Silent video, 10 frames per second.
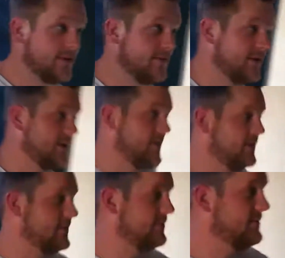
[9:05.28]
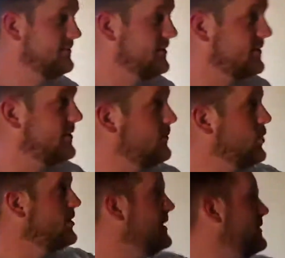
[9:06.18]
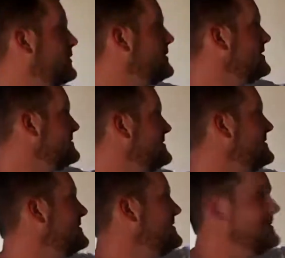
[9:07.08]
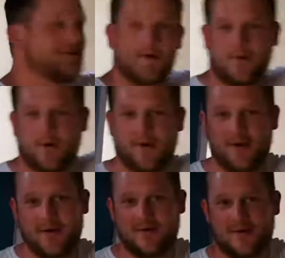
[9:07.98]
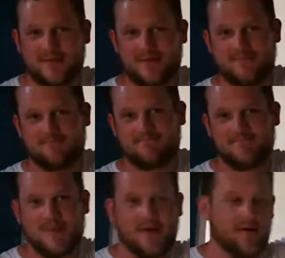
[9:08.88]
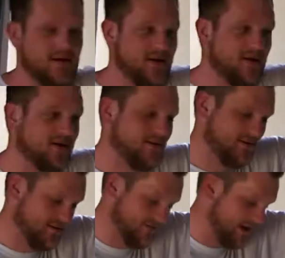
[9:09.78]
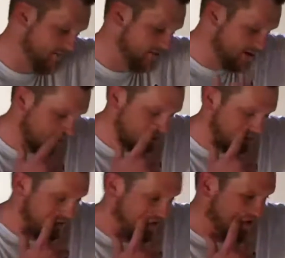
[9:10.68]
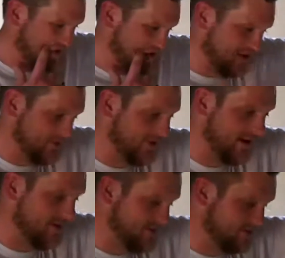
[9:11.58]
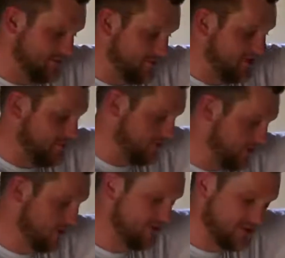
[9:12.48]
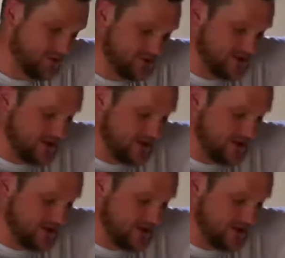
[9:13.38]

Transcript: The water heater closet is now a water heater closet. He framed it out, did it right. This is where we're keeping all our tools